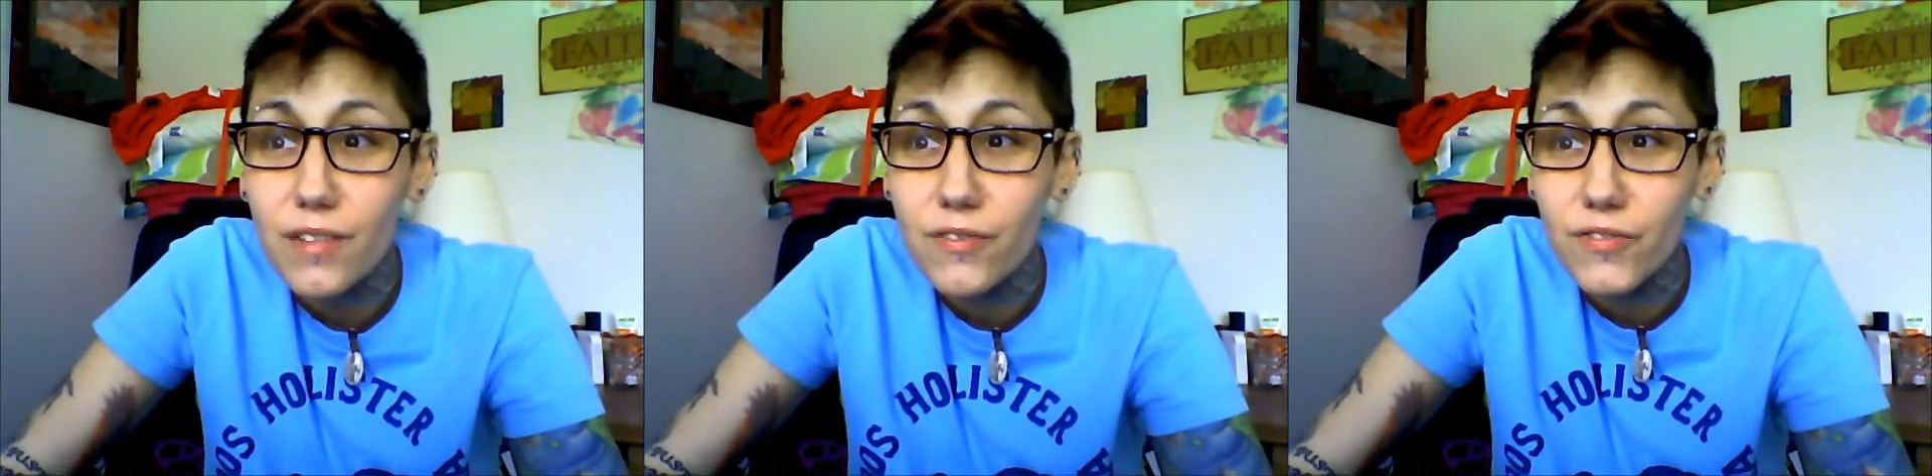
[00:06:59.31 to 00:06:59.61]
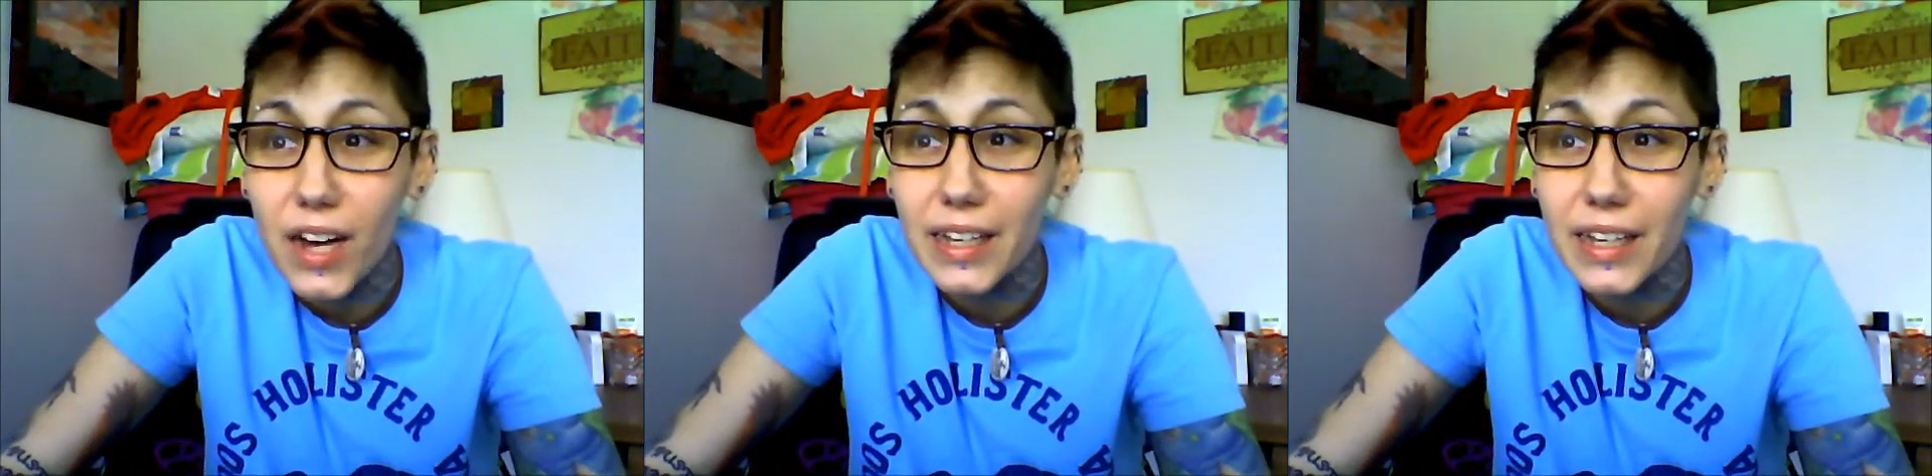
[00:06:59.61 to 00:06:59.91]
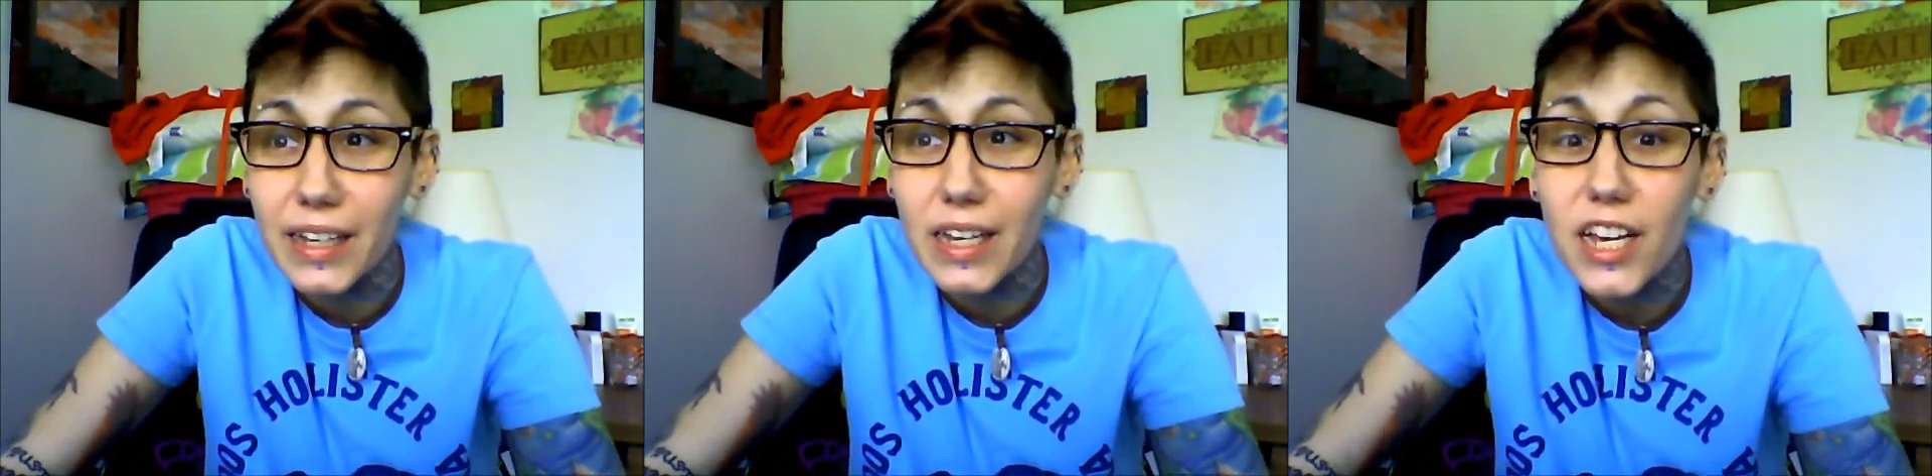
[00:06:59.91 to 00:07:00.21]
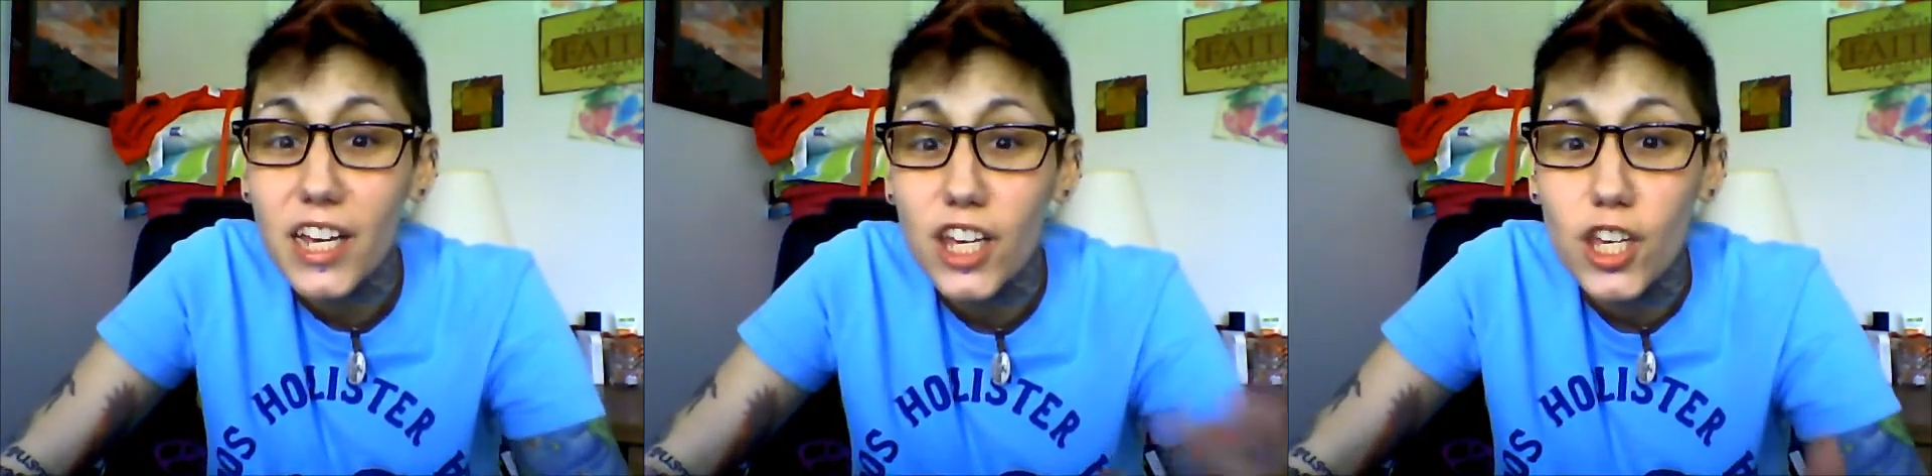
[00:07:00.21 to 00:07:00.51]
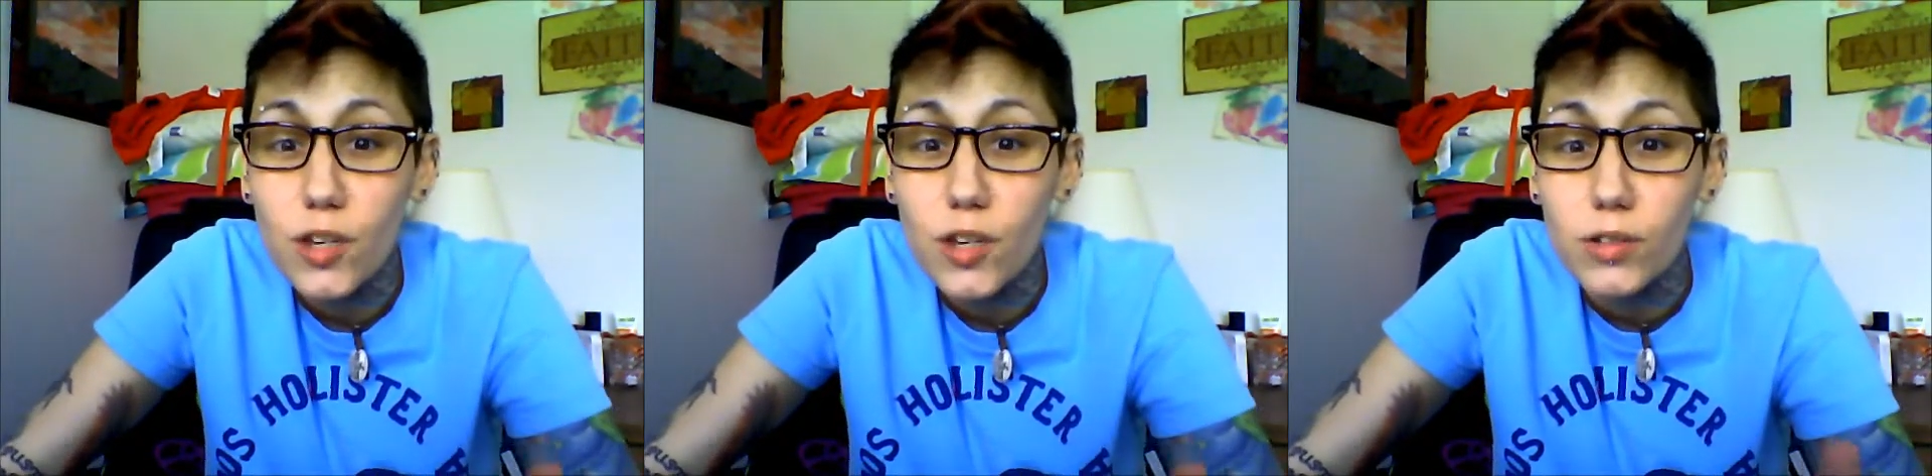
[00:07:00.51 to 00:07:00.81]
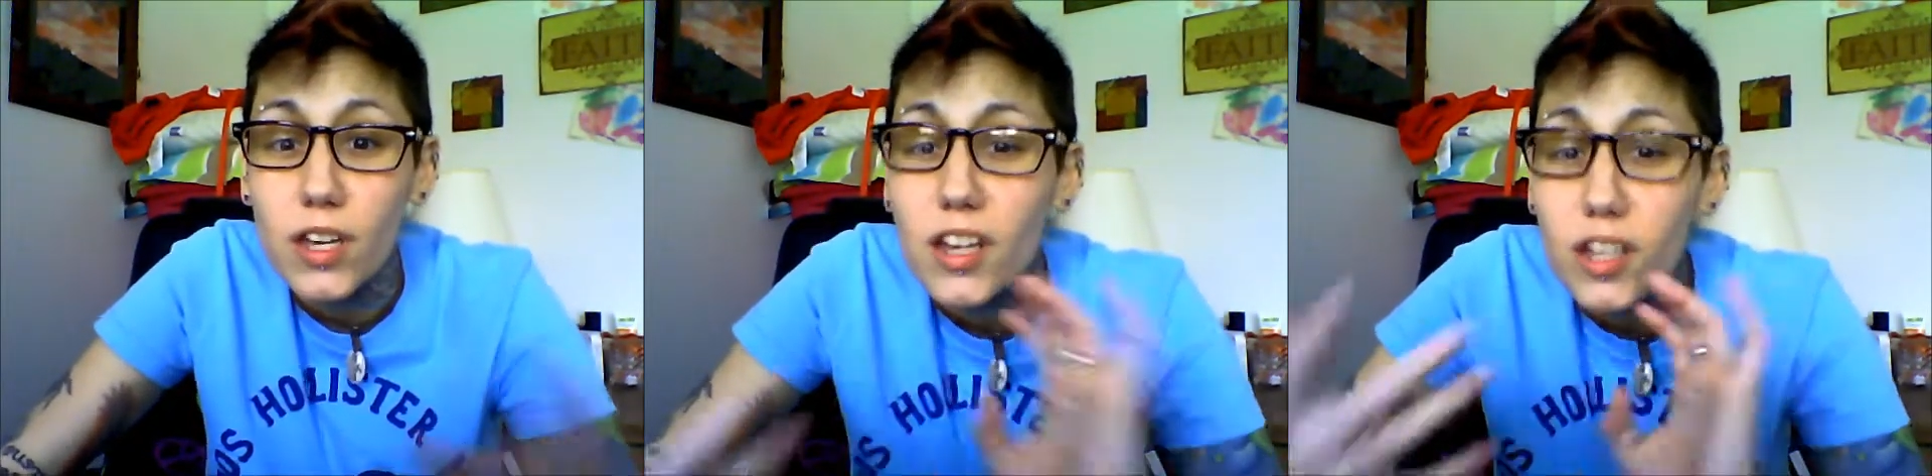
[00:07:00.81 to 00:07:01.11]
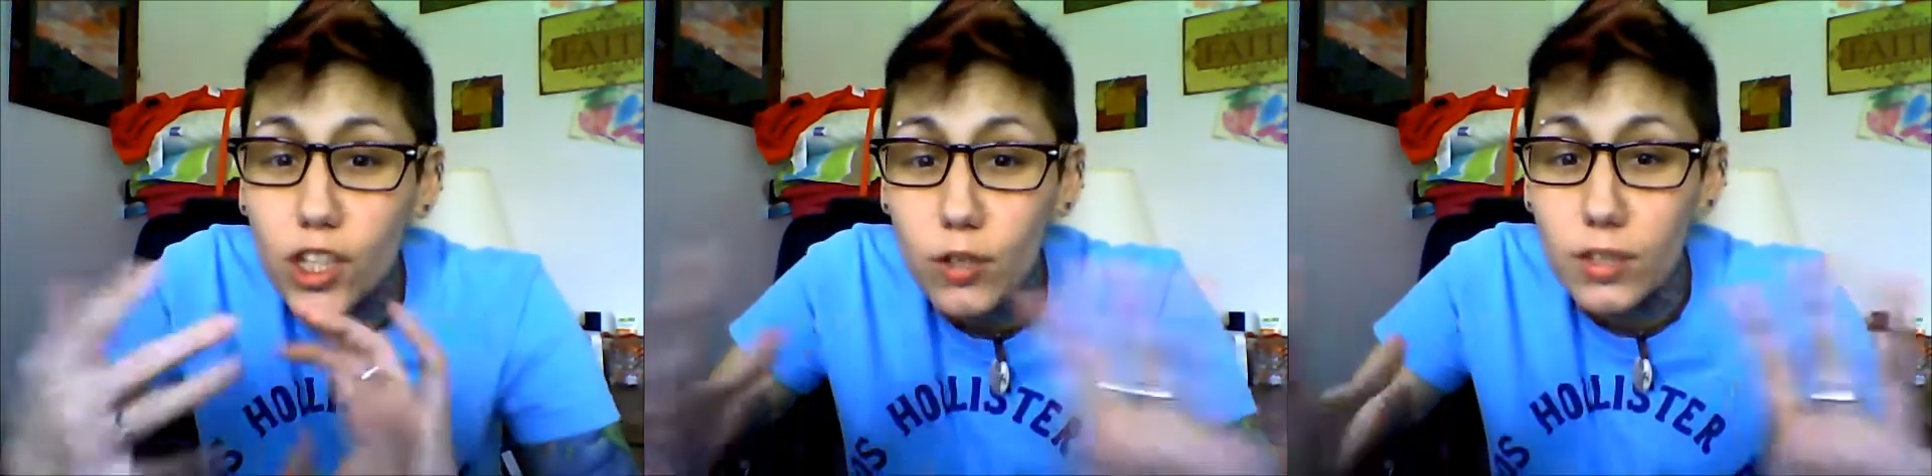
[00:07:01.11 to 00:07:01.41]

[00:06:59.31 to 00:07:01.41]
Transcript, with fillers: fucking cute. Cuteness